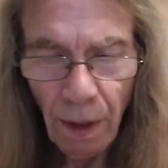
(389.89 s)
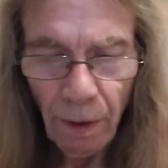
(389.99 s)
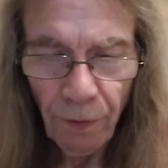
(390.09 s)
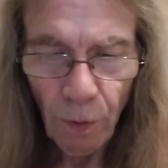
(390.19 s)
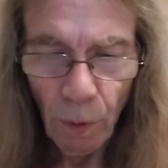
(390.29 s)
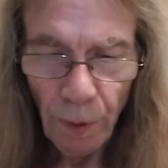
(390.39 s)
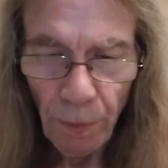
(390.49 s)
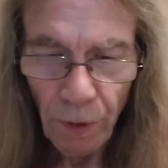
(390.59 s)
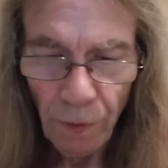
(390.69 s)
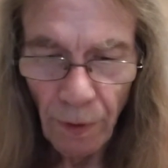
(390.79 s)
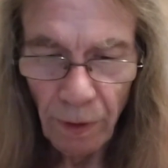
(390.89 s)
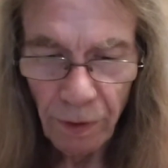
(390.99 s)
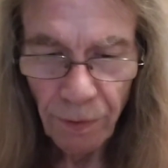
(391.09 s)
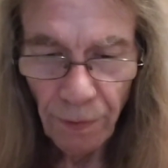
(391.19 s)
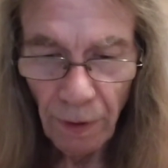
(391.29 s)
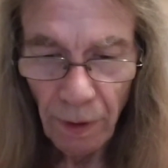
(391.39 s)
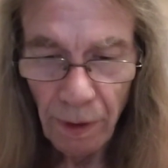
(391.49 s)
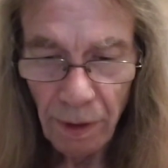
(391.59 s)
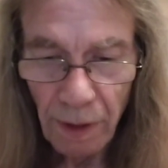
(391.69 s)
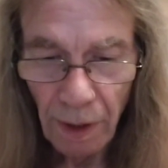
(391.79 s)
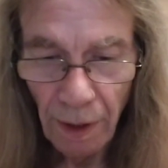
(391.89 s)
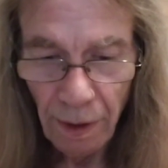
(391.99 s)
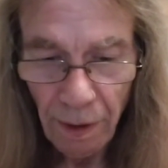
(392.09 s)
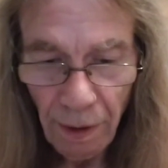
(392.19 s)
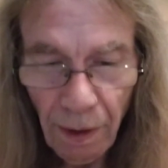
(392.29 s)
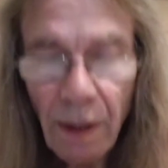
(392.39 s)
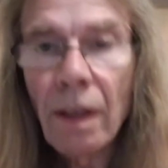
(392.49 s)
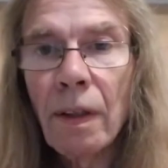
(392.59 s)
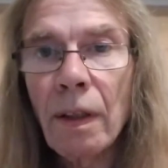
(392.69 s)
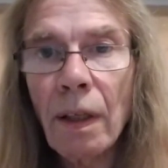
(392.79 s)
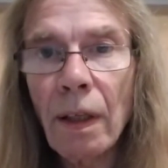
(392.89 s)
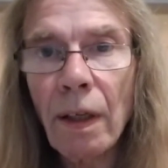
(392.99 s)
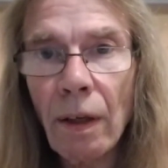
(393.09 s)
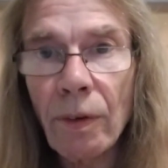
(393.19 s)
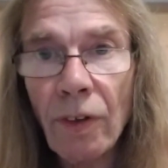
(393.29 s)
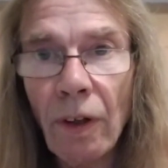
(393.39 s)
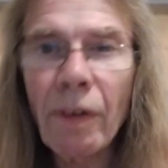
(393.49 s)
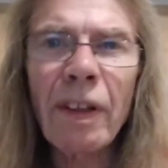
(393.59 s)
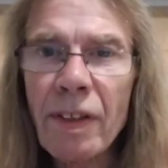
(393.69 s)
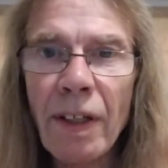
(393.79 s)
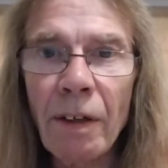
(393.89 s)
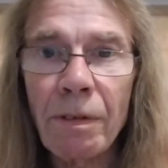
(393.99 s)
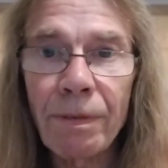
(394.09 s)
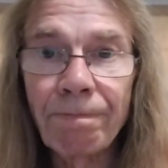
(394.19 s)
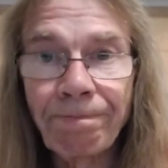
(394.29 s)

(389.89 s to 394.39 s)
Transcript: before we move on to find the ego child itself.